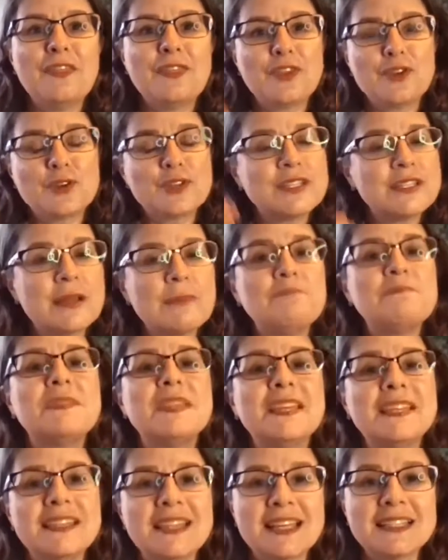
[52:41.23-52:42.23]
There's
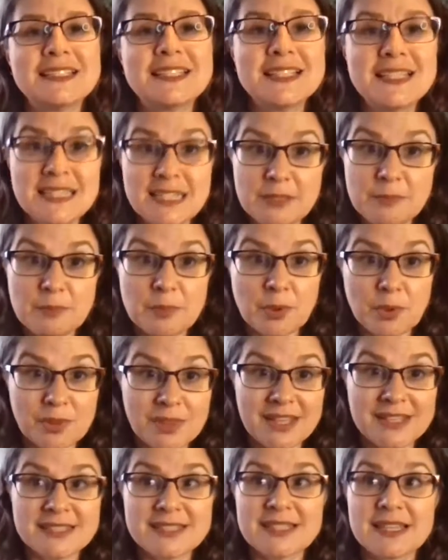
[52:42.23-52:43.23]
something that's deeper,
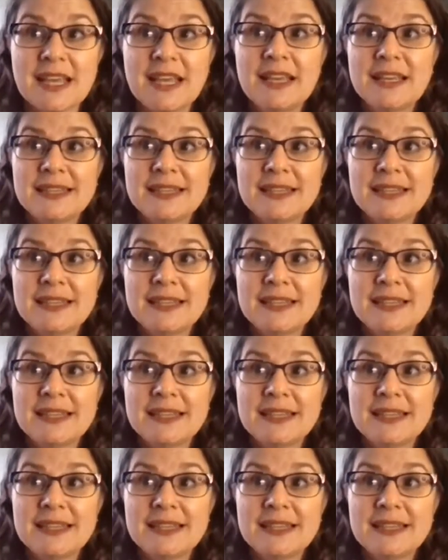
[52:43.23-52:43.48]
that's